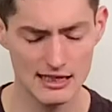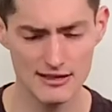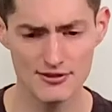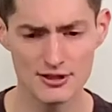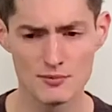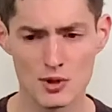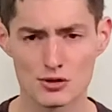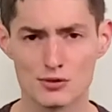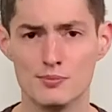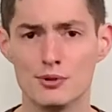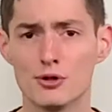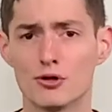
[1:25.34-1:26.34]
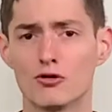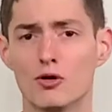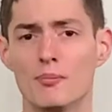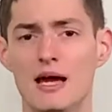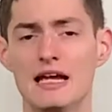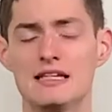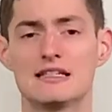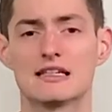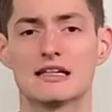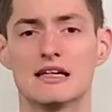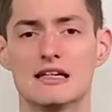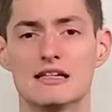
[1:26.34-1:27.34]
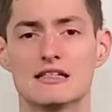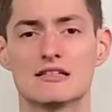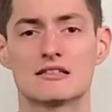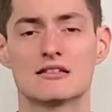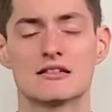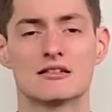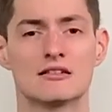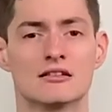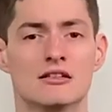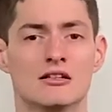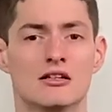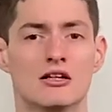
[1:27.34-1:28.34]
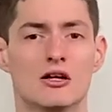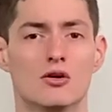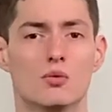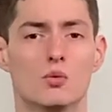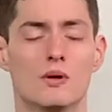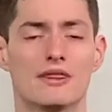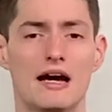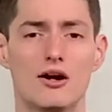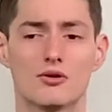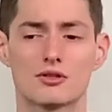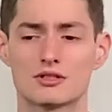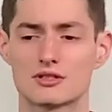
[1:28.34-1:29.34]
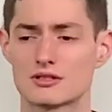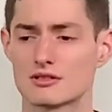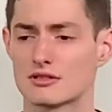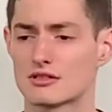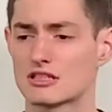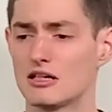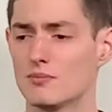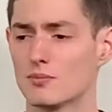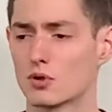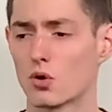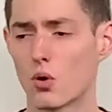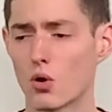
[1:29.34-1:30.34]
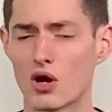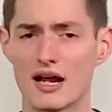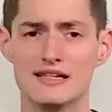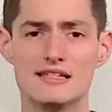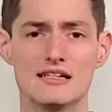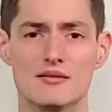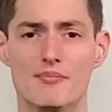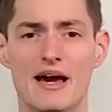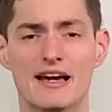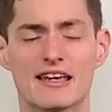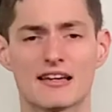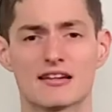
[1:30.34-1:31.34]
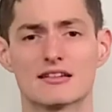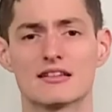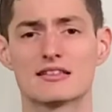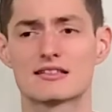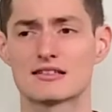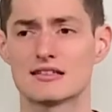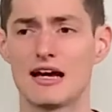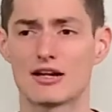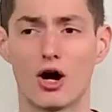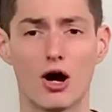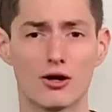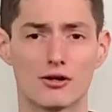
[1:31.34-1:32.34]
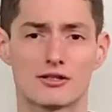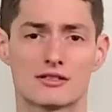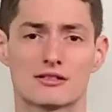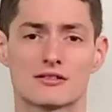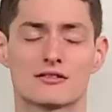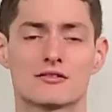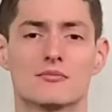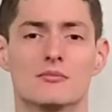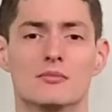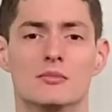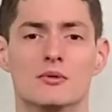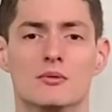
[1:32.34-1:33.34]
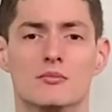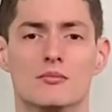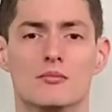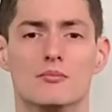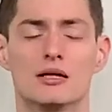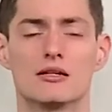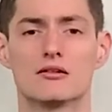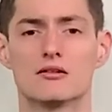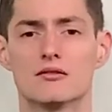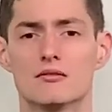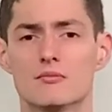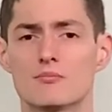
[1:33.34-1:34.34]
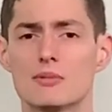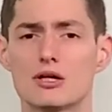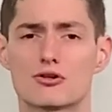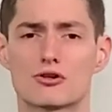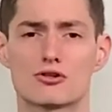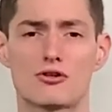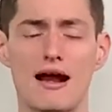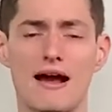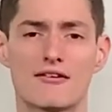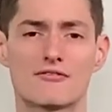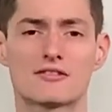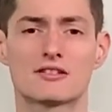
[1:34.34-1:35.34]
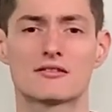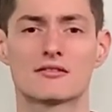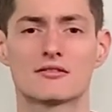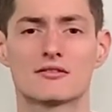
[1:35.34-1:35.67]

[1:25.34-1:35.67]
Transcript: Even the most beautiful painting is without some core idea backing it. It's not art, but mere craft.